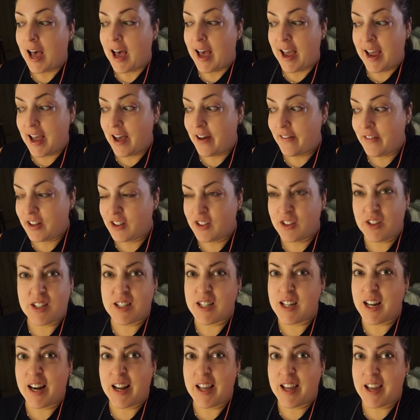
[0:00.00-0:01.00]
I haven't
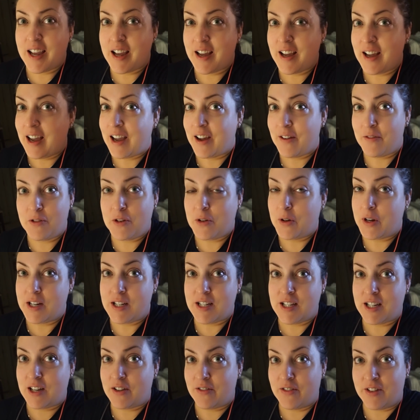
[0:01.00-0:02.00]
looked at it yet. I have no
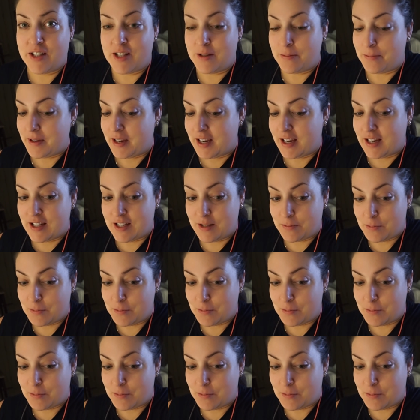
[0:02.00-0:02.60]
idea if it's big,